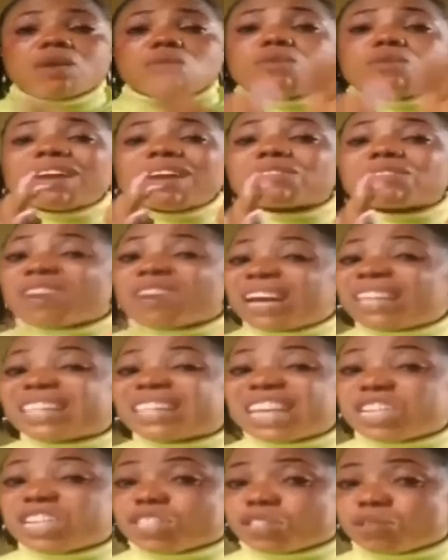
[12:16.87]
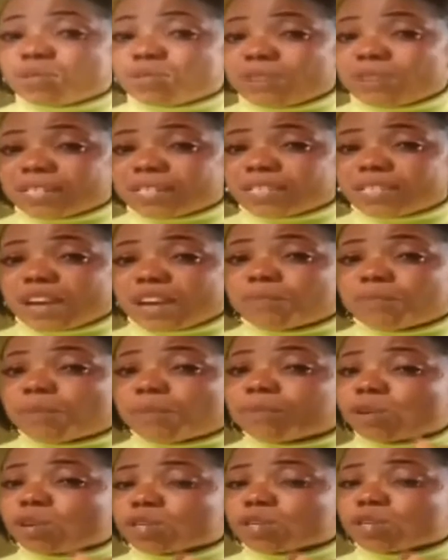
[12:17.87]
we would have collected the children self,
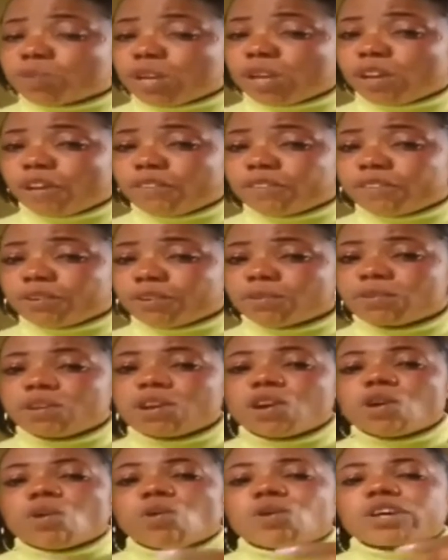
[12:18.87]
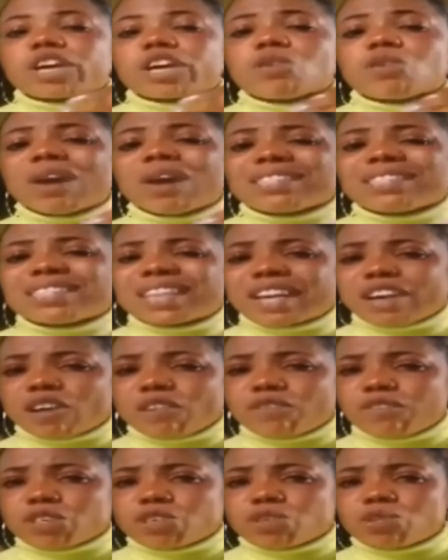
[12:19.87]
but because we love you, okay, go and take
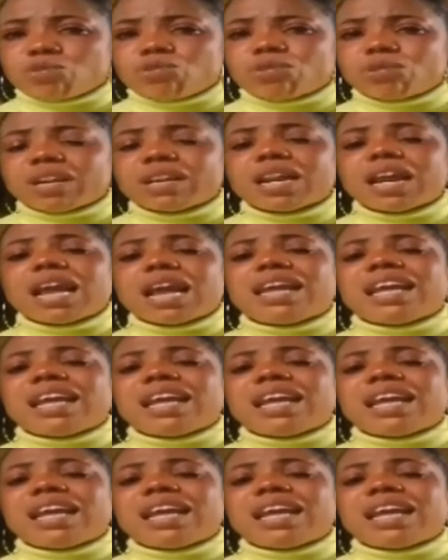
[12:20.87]
care of your children.